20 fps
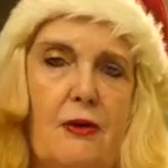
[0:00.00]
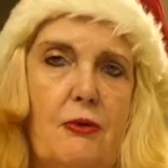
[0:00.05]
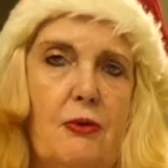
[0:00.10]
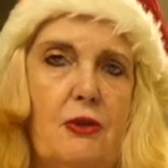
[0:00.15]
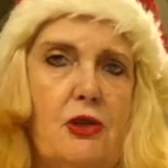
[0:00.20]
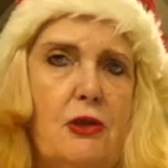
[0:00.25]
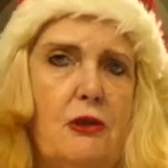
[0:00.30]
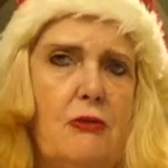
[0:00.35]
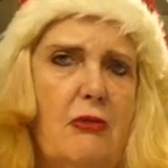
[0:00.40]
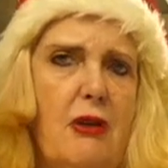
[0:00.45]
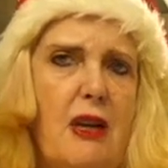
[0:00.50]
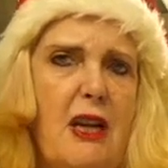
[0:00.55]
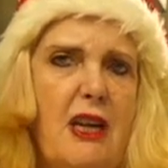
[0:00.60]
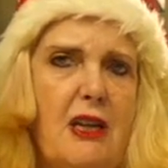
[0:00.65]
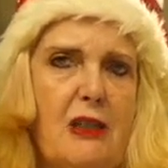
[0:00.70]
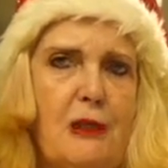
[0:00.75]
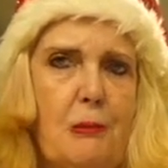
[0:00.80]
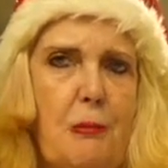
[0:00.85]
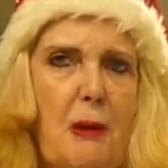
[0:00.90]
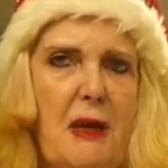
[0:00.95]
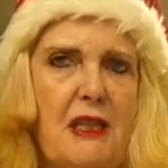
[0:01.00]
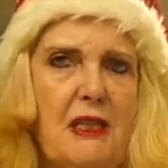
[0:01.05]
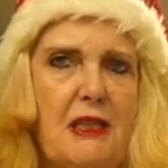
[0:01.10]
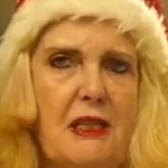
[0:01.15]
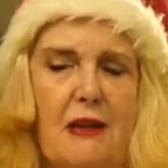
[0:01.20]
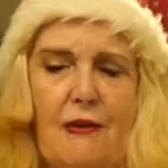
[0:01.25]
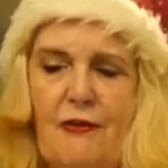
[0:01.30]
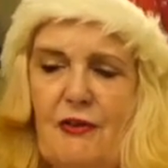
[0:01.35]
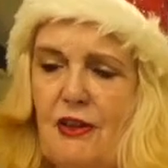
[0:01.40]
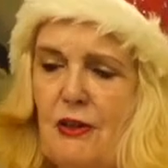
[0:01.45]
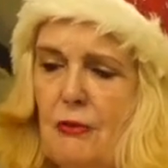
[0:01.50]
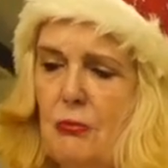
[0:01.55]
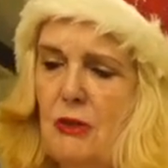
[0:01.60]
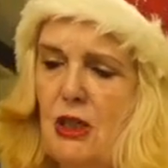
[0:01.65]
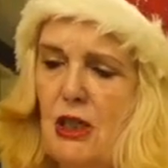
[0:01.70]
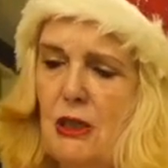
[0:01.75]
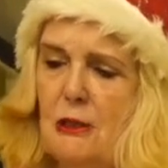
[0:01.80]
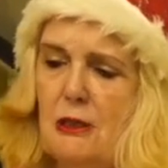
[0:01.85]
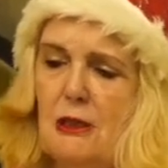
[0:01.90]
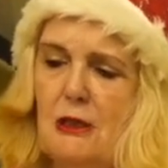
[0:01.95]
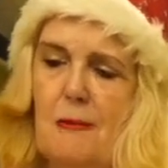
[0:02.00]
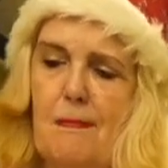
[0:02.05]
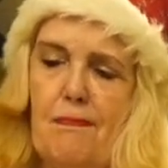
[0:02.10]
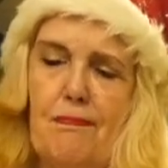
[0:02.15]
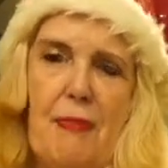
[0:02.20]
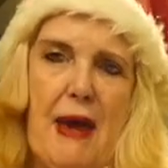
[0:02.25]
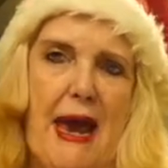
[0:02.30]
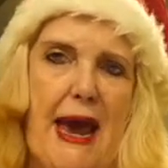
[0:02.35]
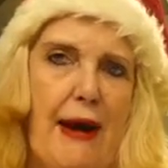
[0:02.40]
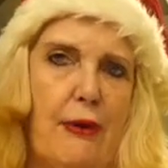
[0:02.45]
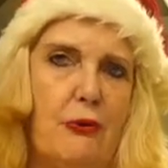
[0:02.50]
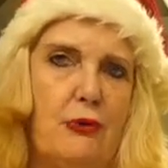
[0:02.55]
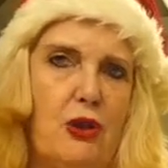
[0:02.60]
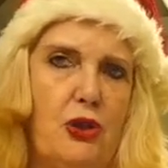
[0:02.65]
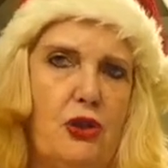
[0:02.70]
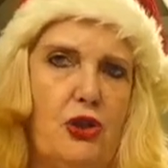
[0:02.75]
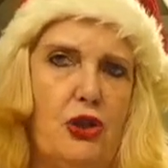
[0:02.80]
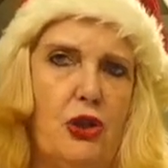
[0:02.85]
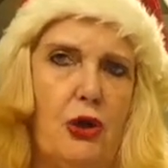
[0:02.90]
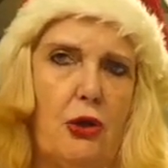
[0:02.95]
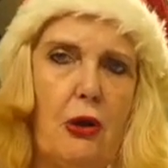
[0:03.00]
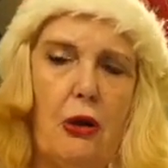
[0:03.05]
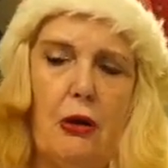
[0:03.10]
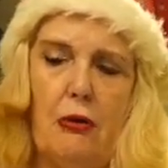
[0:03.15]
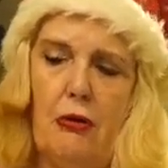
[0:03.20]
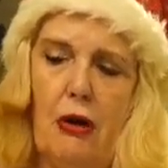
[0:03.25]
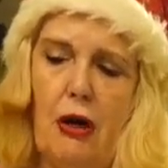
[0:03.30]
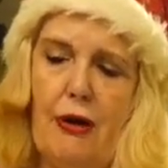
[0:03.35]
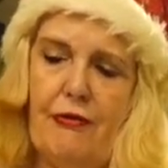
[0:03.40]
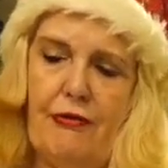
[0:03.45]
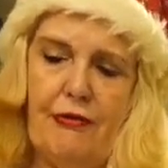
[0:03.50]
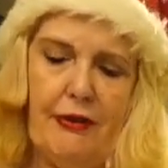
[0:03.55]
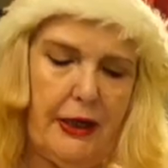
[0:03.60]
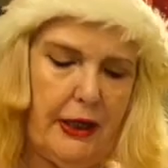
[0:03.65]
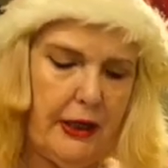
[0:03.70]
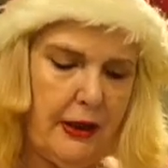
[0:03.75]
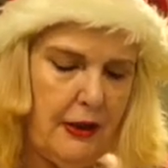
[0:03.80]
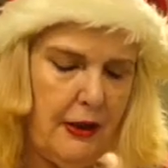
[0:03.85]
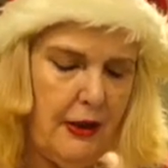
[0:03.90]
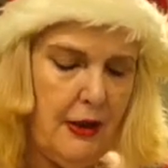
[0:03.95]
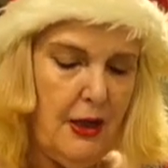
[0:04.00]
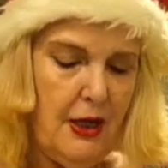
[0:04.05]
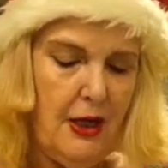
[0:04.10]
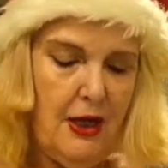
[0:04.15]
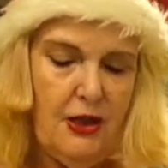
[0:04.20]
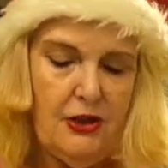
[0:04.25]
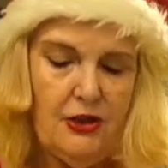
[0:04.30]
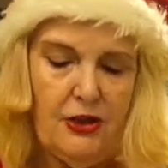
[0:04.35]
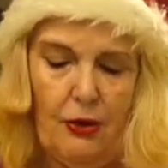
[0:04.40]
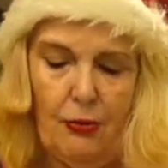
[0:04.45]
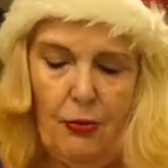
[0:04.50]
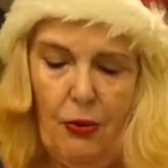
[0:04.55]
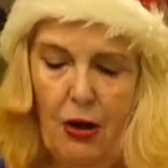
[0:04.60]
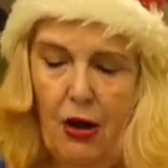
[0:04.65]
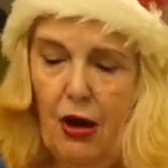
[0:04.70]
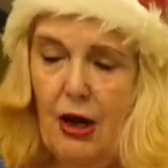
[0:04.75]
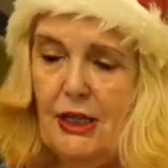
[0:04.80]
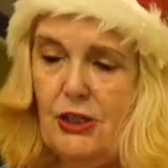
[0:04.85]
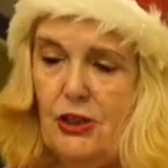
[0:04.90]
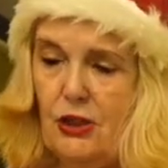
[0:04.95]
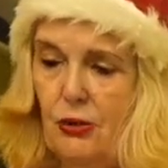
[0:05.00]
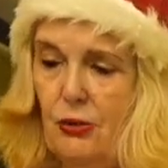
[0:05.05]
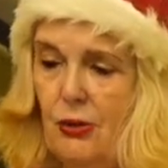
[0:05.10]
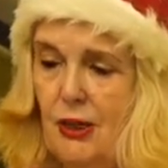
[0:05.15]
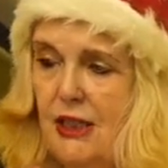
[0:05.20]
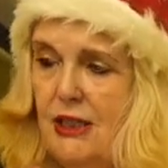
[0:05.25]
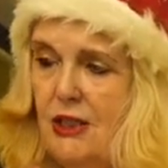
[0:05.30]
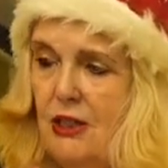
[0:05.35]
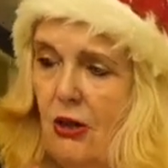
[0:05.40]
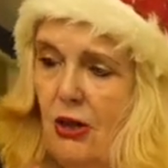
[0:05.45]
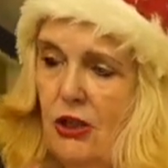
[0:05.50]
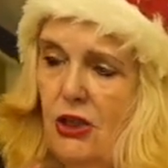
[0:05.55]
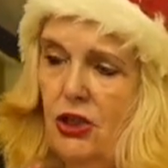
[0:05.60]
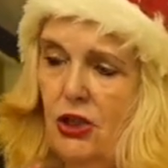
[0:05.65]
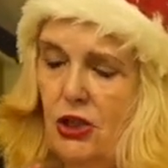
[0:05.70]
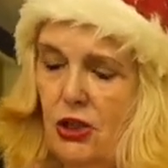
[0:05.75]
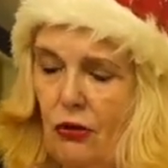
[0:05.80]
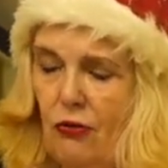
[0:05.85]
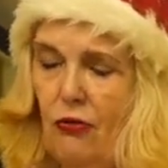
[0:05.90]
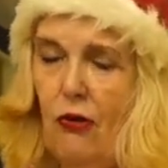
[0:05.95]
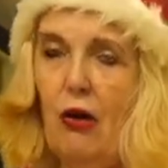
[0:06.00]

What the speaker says: which is really expensive, and just some powdered sugar, I think. So what I do is I just